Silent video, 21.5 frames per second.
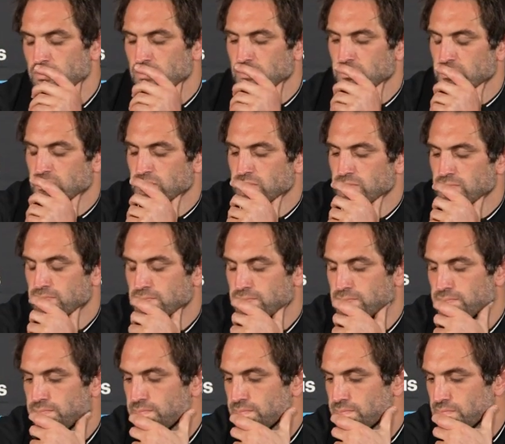
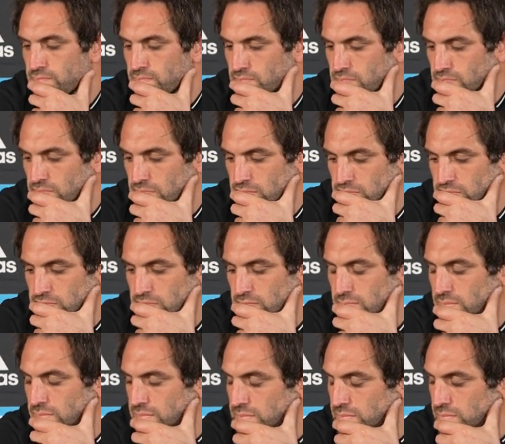
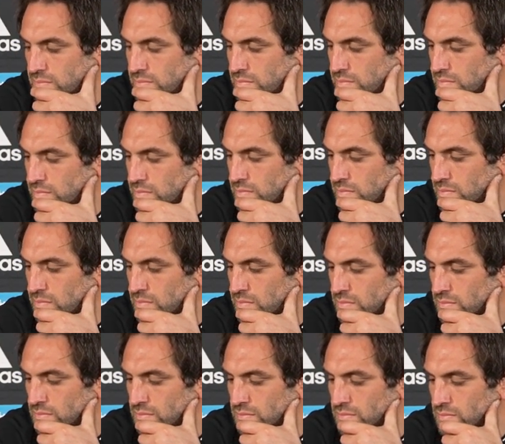
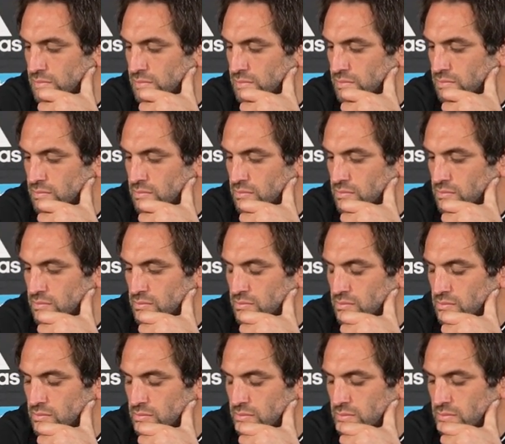
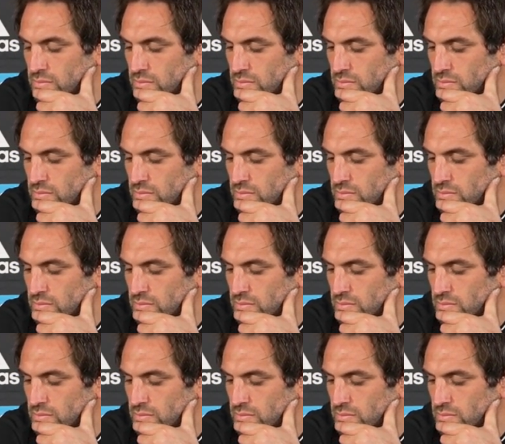[no speech]